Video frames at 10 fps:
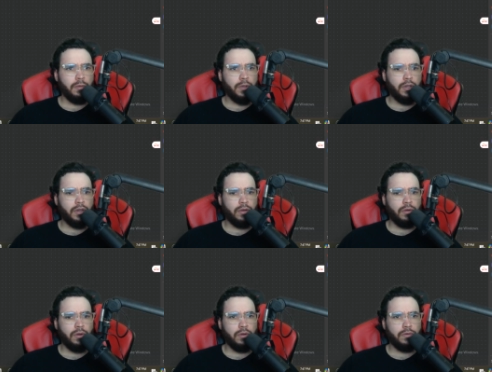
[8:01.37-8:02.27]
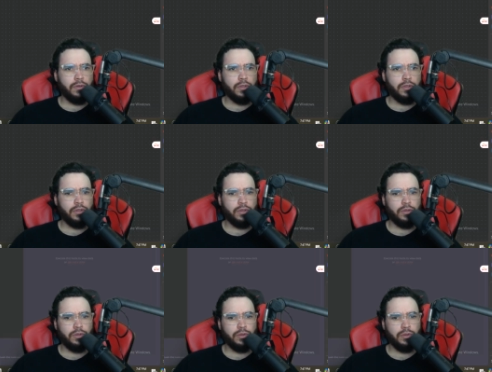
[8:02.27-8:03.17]
would go over
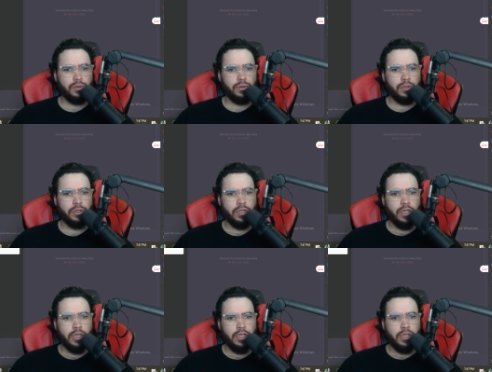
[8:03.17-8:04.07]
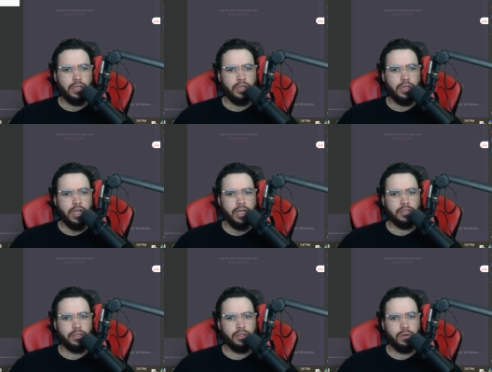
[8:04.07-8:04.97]
to here,
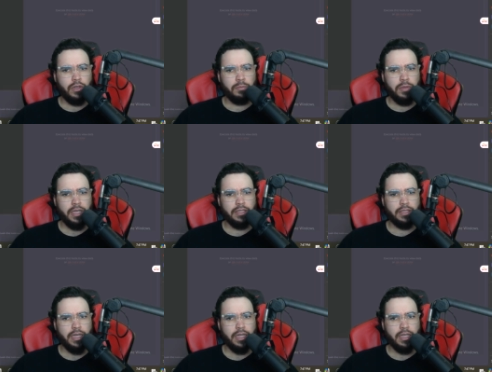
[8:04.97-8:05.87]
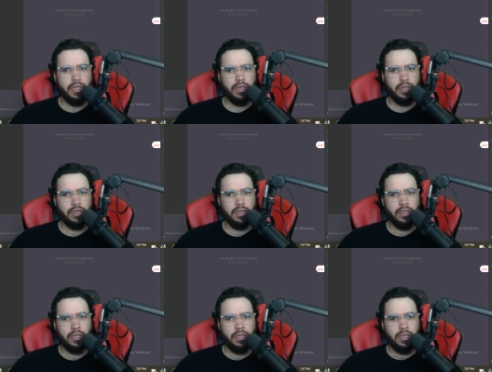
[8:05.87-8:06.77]
access token, paste that in,
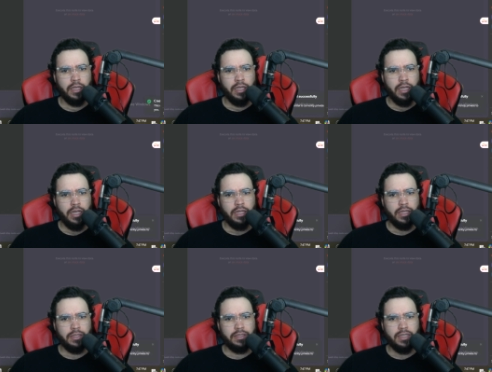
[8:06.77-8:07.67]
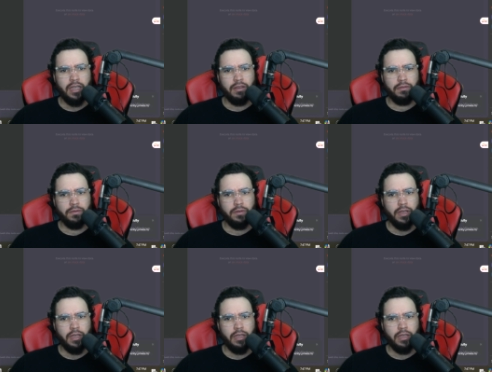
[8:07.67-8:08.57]
and then save.
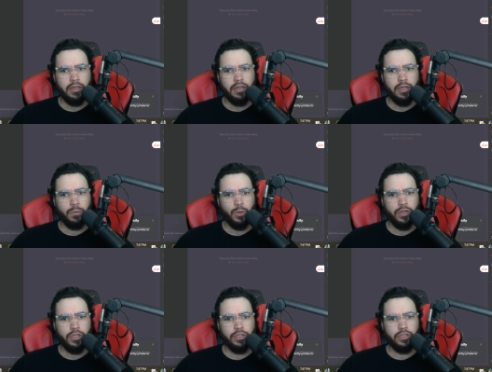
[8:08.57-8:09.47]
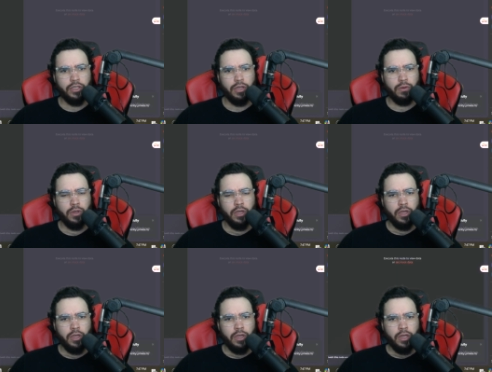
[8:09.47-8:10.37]
And then we're good to go.
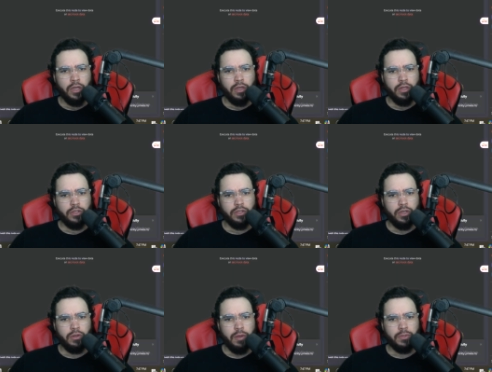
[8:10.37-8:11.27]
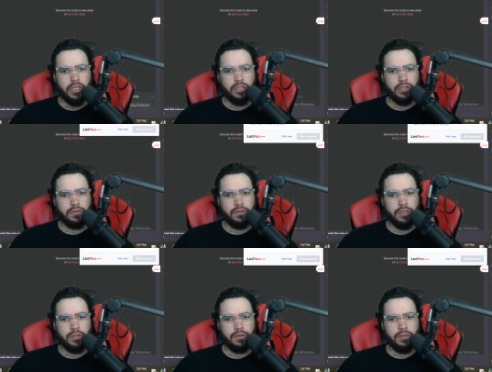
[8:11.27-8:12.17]
So that was actually
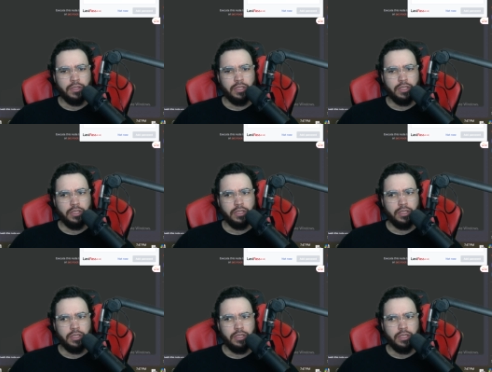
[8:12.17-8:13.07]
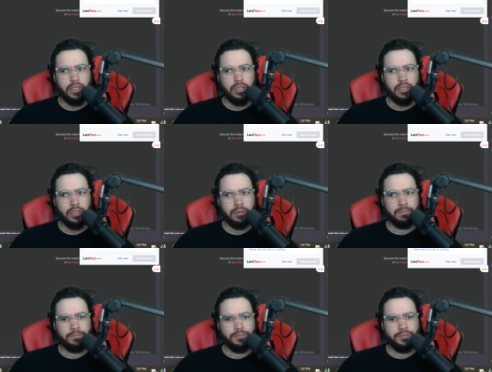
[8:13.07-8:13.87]
very, very easy. Um,